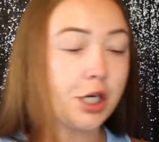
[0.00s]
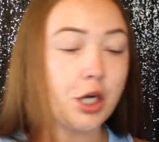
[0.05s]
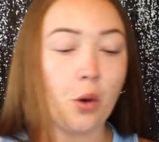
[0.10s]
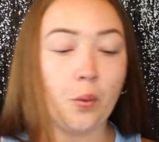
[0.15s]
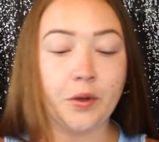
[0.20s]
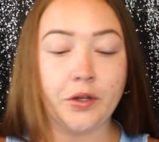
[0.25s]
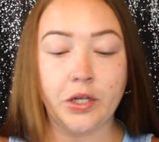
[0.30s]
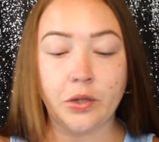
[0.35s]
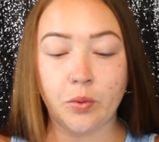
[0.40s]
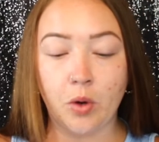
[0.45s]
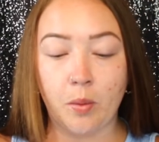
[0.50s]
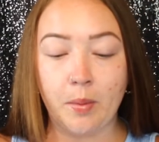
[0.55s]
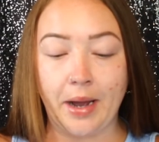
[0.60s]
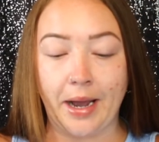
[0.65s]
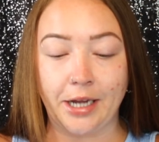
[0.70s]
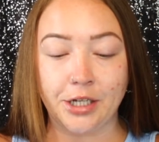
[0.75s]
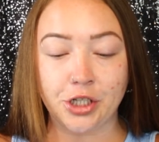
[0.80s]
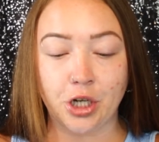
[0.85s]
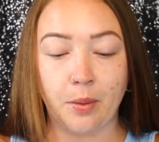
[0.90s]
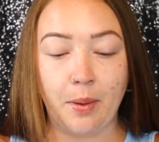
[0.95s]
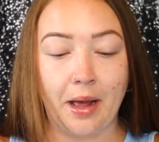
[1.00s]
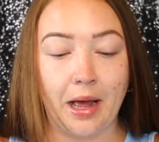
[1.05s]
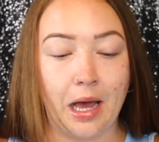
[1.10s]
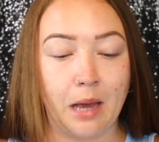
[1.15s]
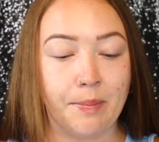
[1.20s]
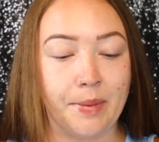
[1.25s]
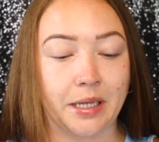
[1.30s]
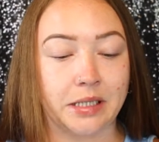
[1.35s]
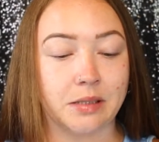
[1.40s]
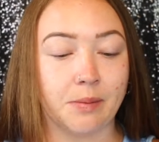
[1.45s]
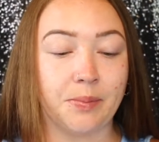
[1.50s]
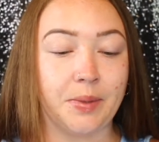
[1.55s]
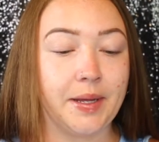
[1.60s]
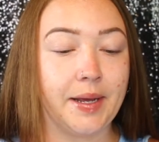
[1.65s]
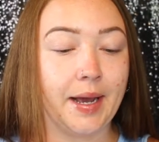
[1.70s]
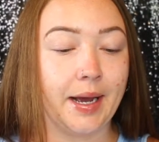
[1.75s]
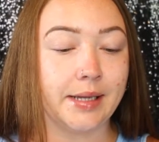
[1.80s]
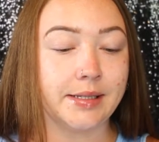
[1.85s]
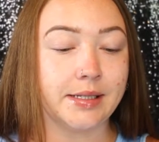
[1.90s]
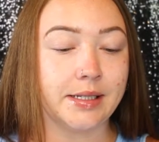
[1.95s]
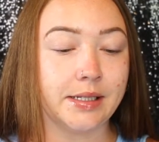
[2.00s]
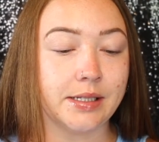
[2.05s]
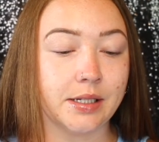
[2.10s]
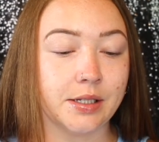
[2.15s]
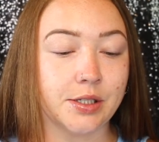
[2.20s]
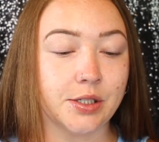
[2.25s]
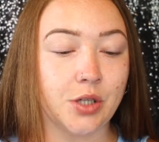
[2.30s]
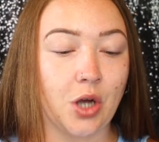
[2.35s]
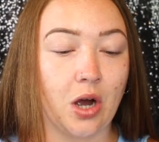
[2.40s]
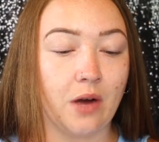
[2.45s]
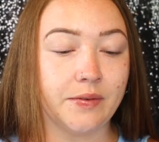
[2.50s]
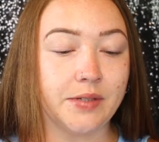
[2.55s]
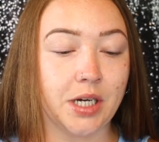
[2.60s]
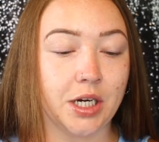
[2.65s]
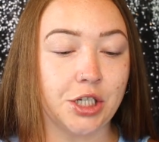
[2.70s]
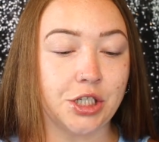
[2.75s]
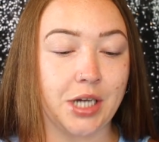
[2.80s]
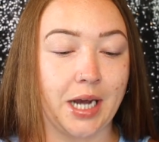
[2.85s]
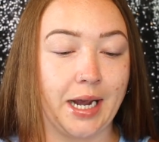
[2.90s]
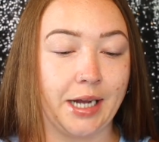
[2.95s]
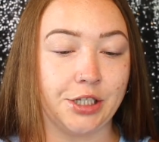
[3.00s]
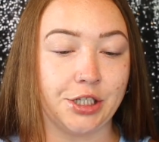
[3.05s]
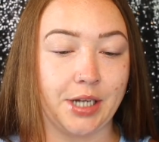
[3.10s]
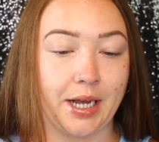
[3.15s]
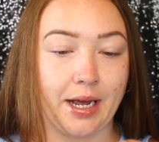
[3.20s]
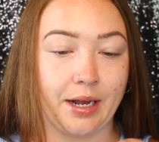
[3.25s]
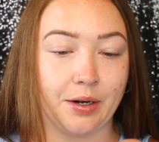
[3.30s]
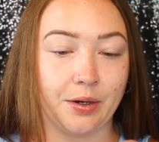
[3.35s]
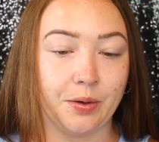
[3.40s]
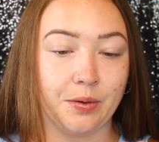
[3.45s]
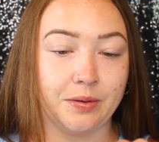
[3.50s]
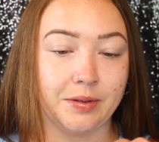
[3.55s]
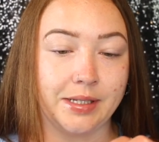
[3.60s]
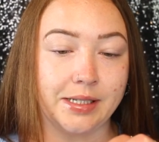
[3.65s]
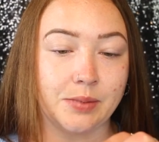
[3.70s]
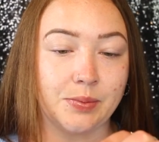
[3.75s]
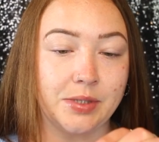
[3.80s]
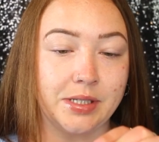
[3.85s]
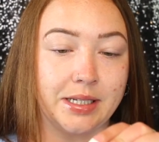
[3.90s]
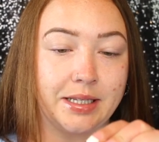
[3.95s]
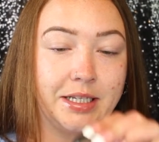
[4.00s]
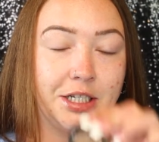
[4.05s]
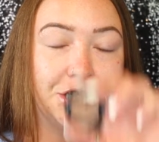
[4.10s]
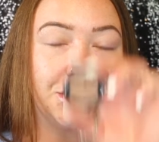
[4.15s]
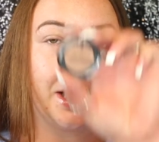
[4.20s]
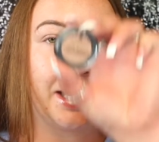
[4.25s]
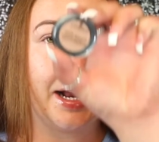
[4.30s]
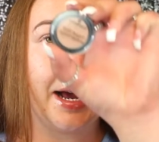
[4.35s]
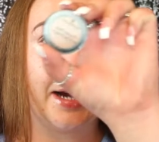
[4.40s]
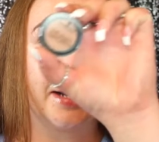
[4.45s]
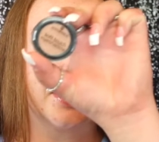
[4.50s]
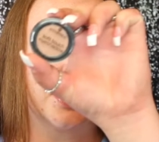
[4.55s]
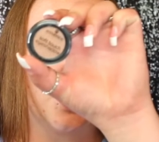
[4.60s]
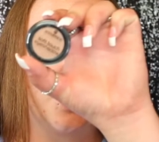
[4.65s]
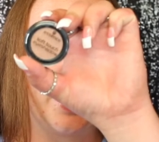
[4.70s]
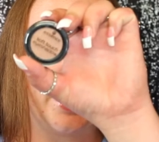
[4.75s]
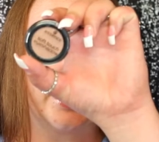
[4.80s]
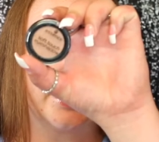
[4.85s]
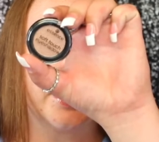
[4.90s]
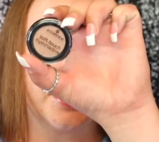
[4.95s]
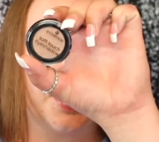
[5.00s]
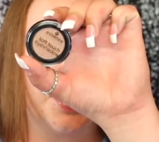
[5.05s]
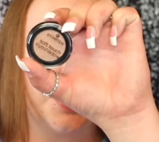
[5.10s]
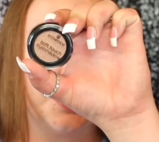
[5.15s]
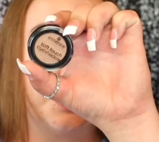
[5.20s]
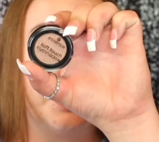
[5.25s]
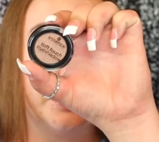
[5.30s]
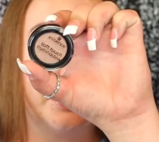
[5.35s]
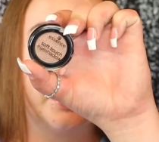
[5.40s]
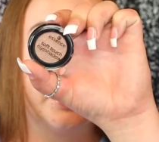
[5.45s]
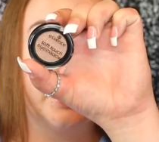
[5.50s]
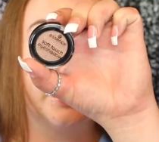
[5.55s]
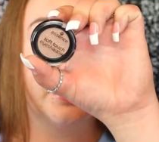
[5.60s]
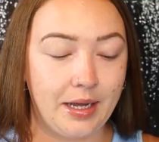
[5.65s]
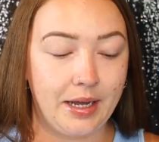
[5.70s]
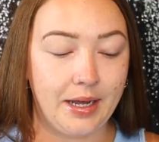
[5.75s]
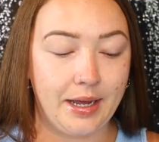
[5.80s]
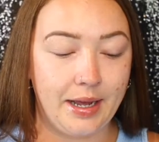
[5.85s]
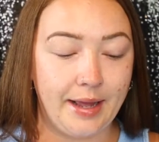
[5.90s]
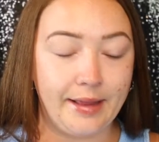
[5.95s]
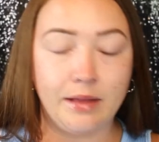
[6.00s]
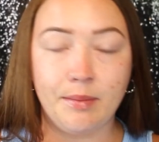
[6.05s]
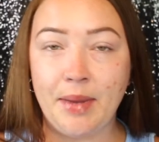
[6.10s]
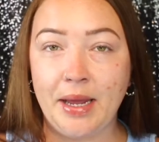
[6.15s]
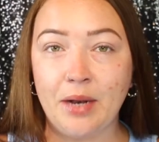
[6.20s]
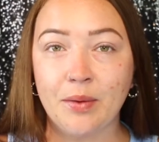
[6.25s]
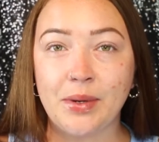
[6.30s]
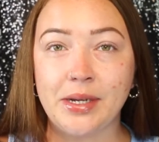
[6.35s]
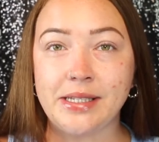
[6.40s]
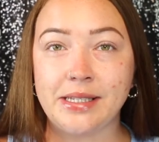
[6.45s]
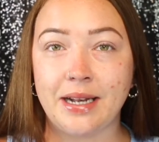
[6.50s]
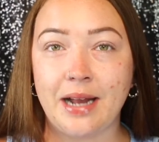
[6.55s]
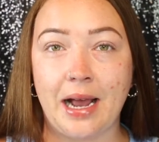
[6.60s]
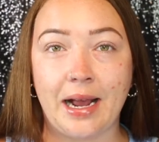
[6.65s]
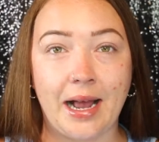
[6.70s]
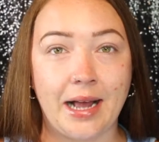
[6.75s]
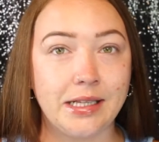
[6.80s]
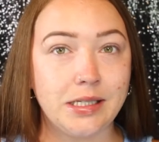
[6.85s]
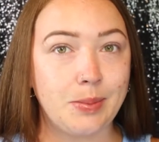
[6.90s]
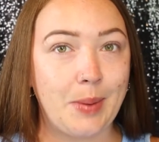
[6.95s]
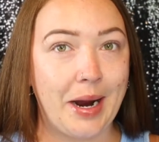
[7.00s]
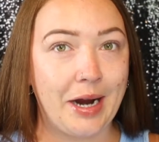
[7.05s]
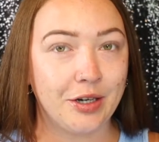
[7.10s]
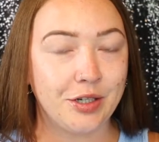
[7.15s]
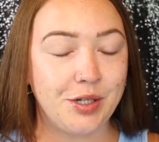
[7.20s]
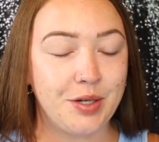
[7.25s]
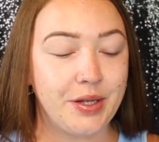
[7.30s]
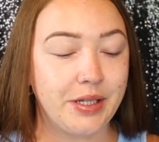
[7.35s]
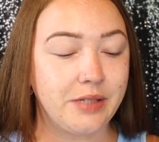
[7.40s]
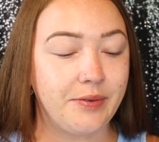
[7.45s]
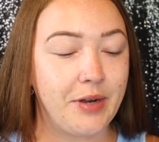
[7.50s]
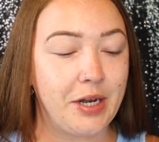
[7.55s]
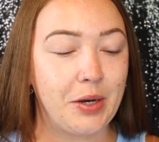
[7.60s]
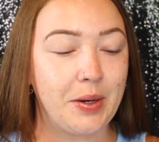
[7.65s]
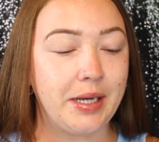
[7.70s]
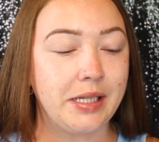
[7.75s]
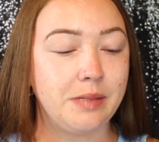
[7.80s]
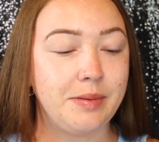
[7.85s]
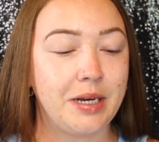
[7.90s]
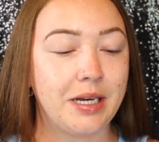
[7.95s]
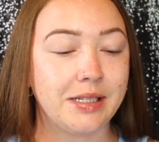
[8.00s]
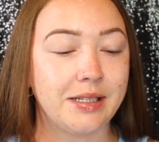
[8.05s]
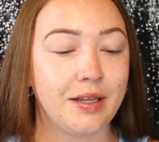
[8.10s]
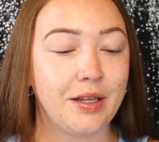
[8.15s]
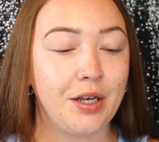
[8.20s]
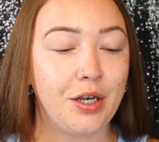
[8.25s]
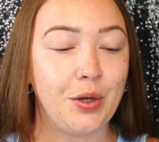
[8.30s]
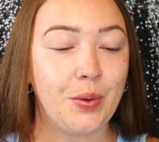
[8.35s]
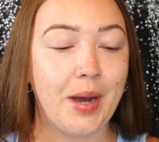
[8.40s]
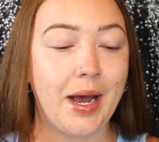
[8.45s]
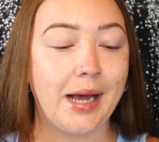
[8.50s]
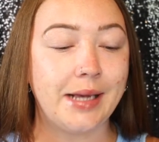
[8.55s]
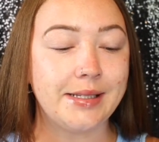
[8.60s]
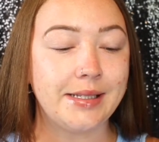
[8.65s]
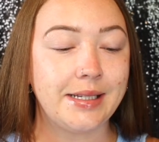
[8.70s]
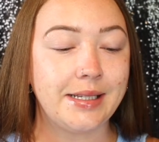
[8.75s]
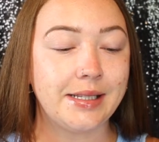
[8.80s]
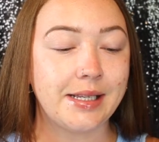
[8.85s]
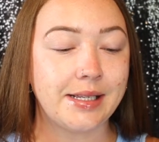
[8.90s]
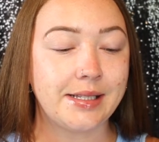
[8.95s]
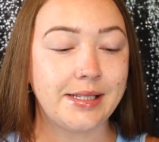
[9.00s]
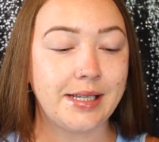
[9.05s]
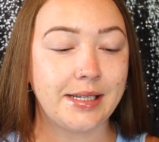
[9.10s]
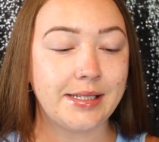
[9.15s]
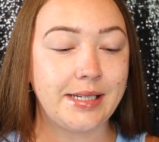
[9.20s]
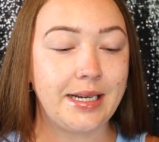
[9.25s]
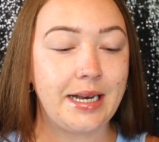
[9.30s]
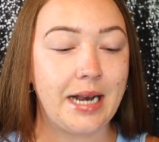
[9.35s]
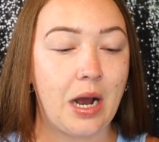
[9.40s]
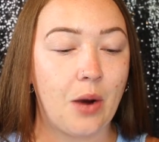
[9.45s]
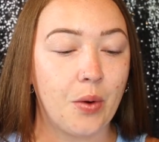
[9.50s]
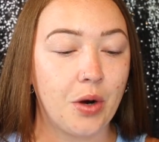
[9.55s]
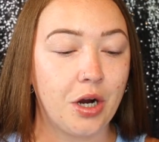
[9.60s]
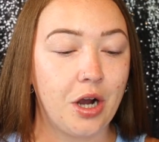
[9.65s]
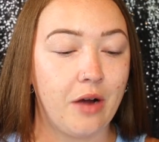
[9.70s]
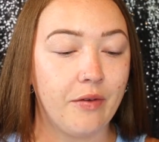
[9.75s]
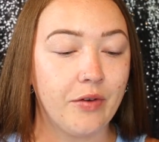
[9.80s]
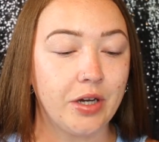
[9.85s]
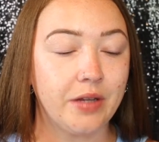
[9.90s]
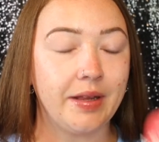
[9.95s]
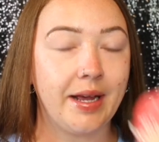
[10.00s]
go with the Roma Eyeshadow Palette, I picked up the Essence Soft Touch Eyeshadow. This one's in the shade XOXO. And the main reason I got inspired to this video is because of the new Essence 16-Hour Cover and